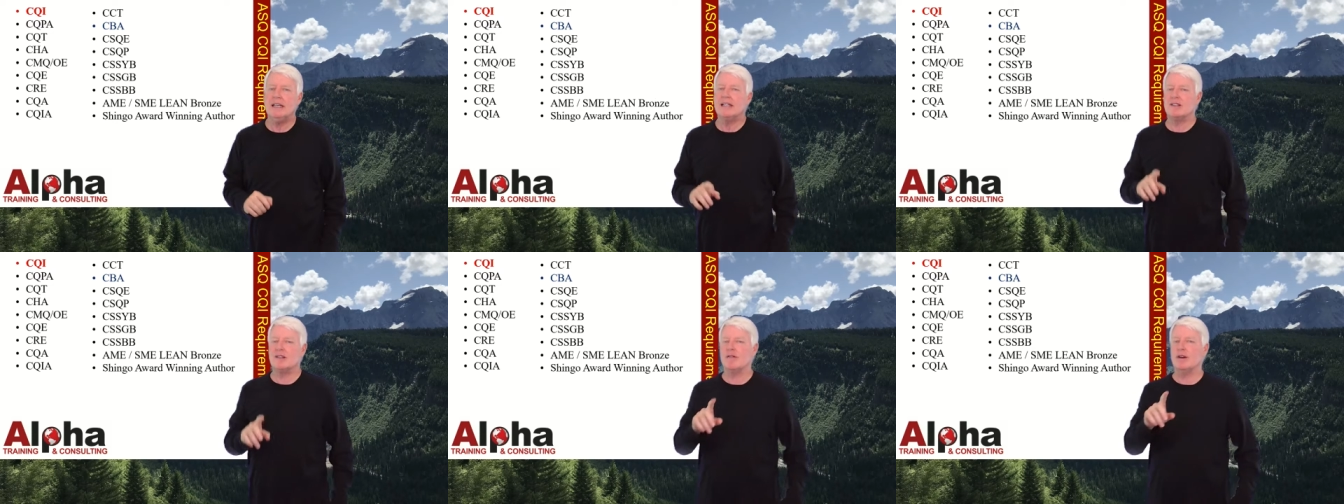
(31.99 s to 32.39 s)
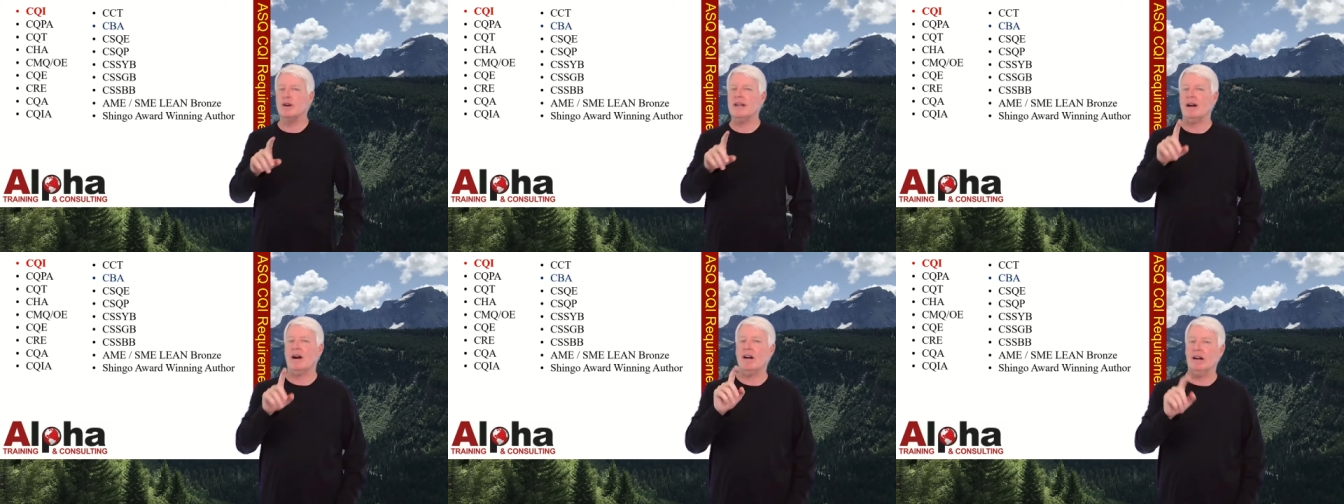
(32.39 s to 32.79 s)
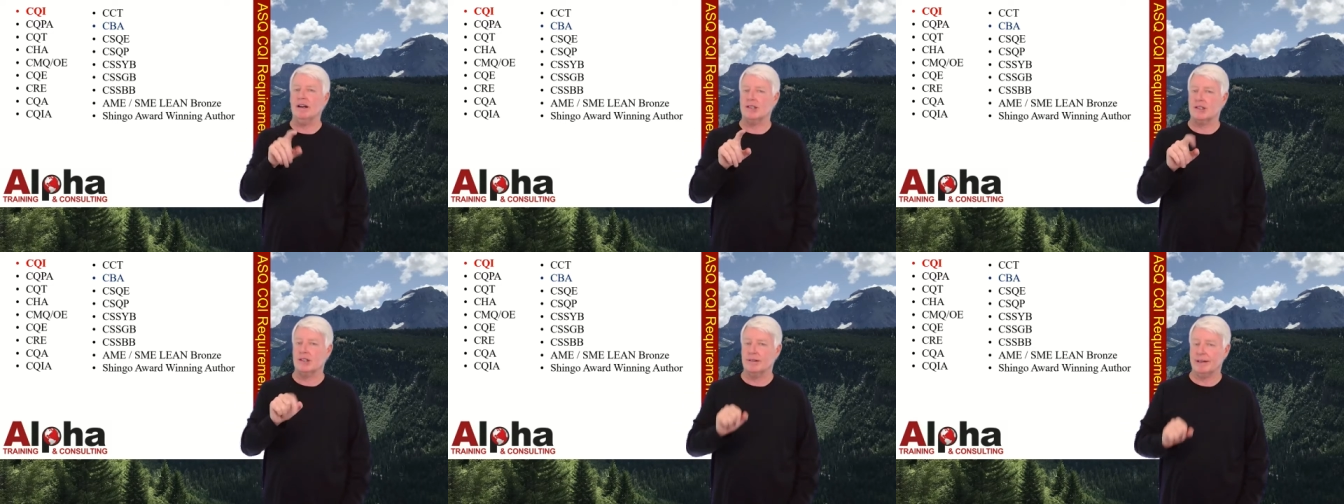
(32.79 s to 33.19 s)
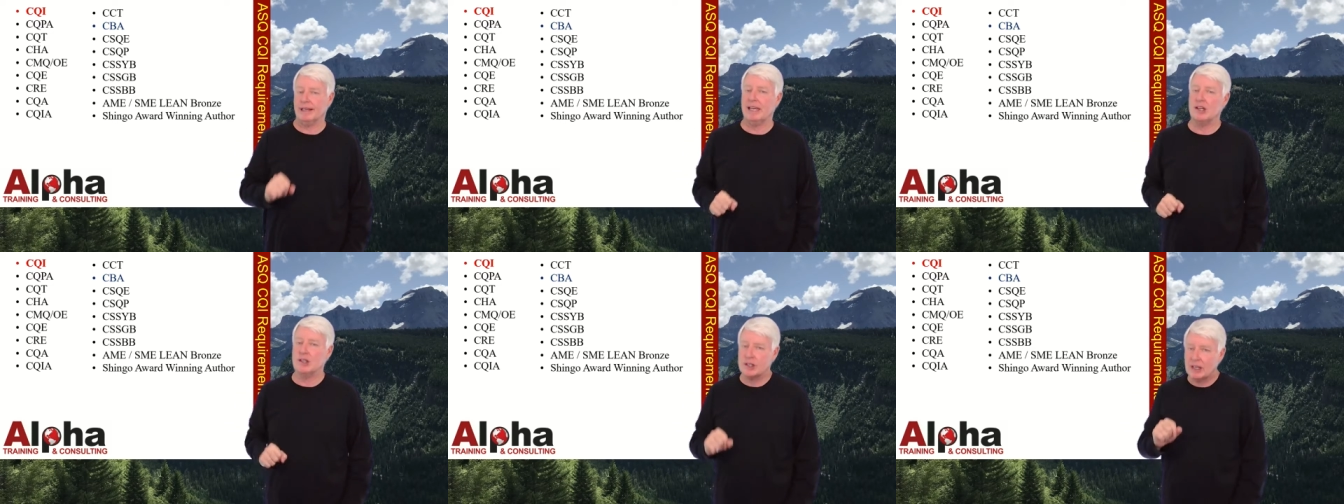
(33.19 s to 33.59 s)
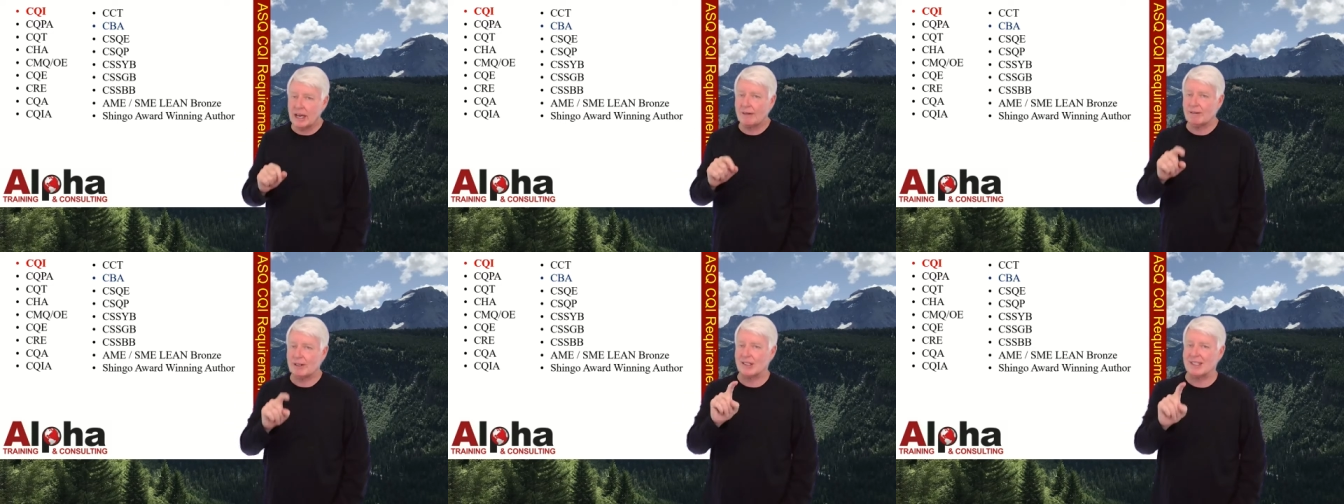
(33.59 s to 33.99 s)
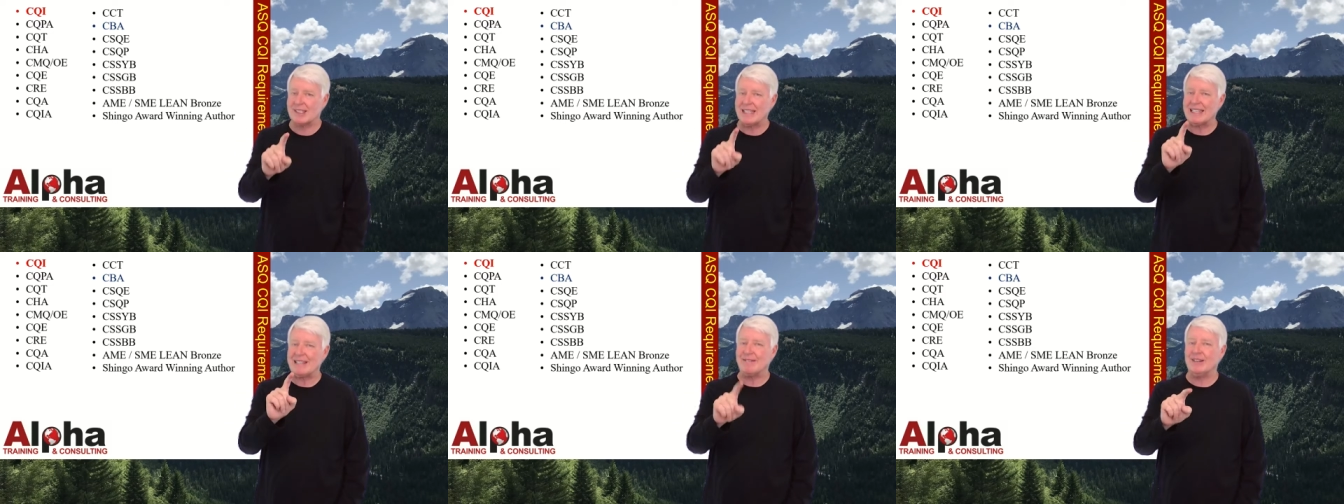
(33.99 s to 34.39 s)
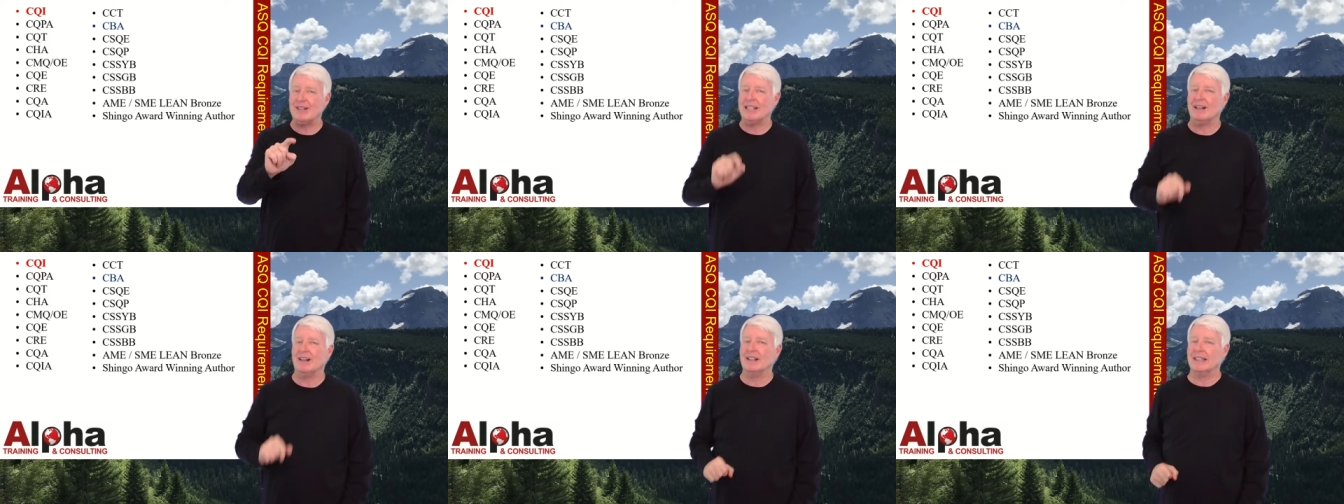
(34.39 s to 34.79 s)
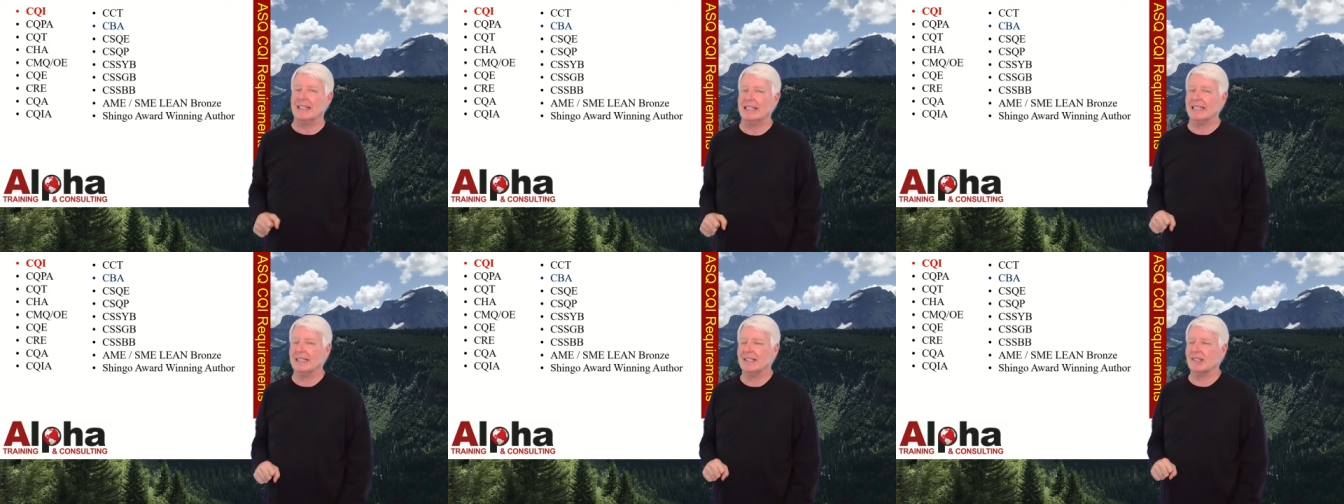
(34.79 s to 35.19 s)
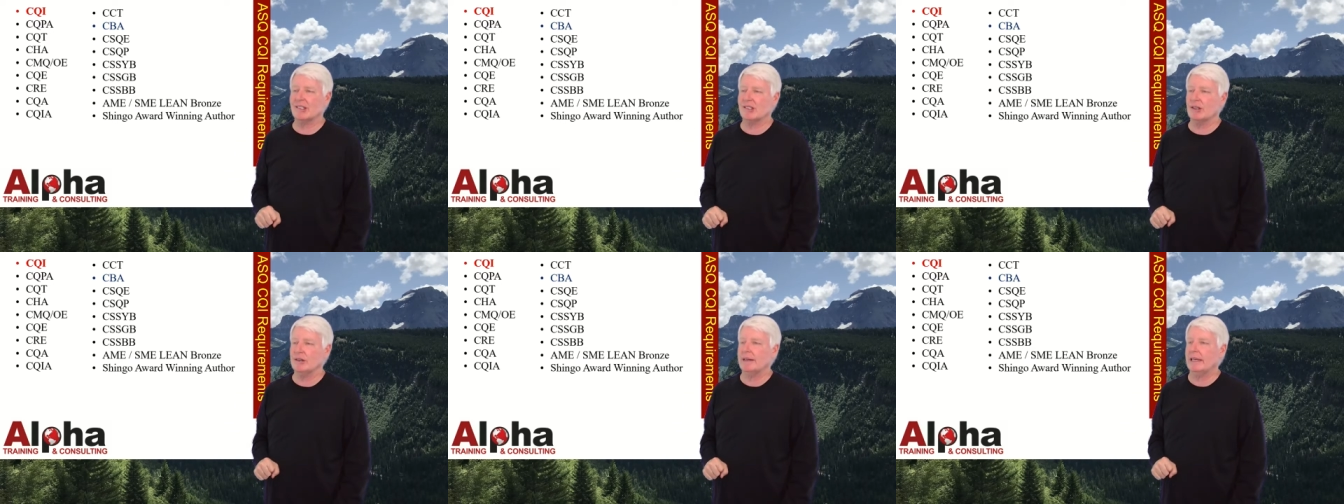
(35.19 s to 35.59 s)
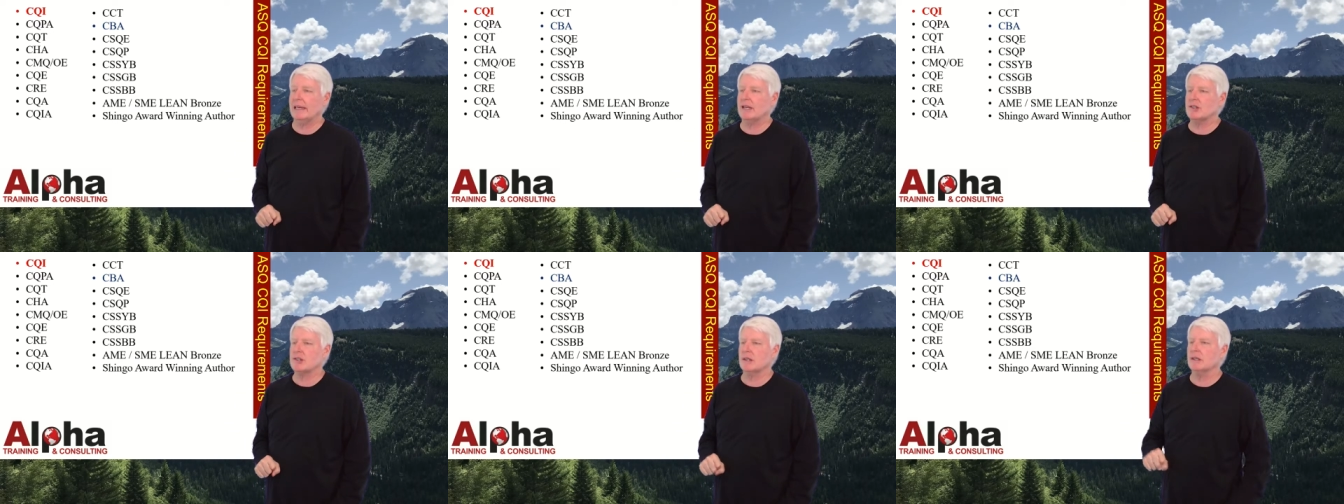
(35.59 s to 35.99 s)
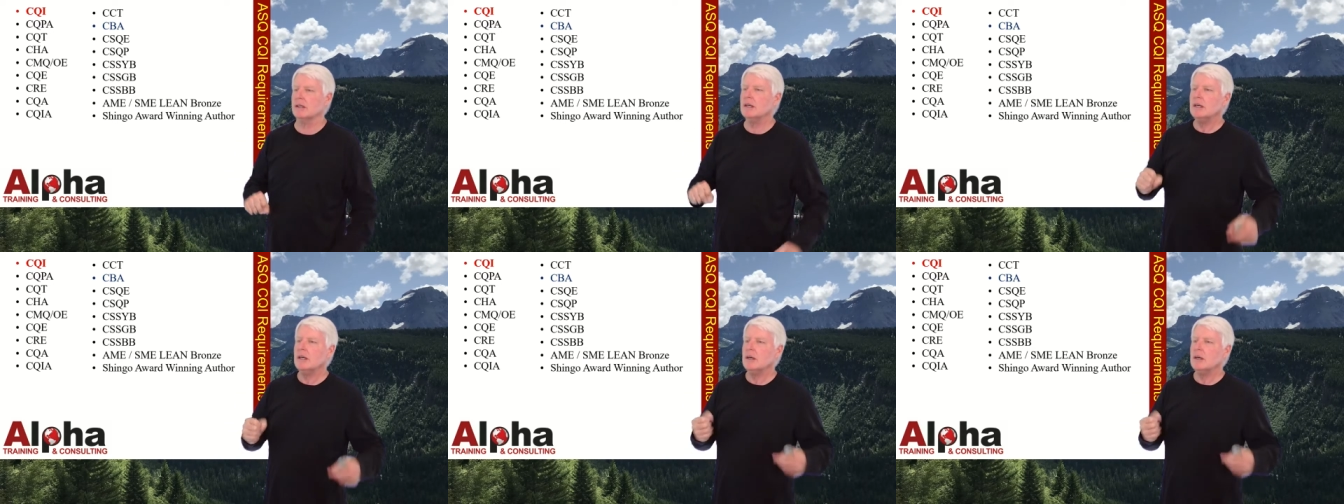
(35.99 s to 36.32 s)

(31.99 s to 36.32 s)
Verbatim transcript: It's a very hard certification. You have to study very hard to get this certification.